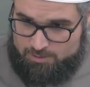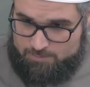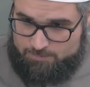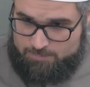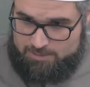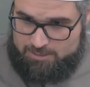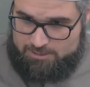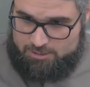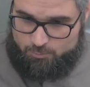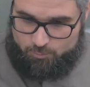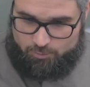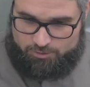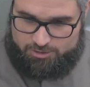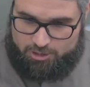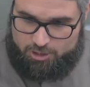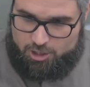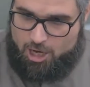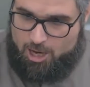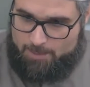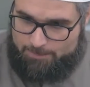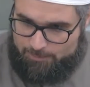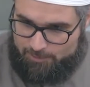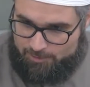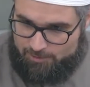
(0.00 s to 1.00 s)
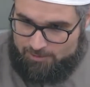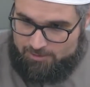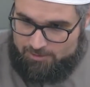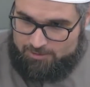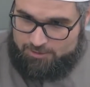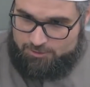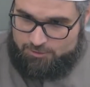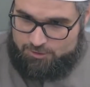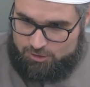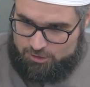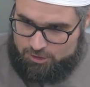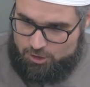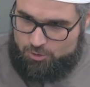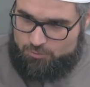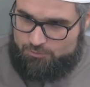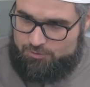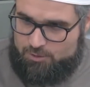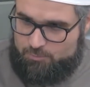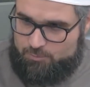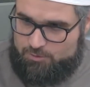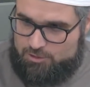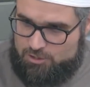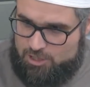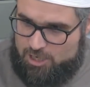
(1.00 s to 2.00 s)
because he worked in copper, his
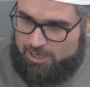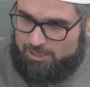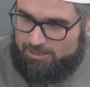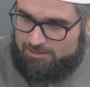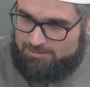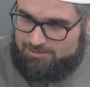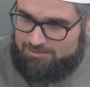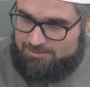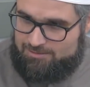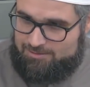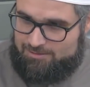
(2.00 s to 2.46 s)
clothing was not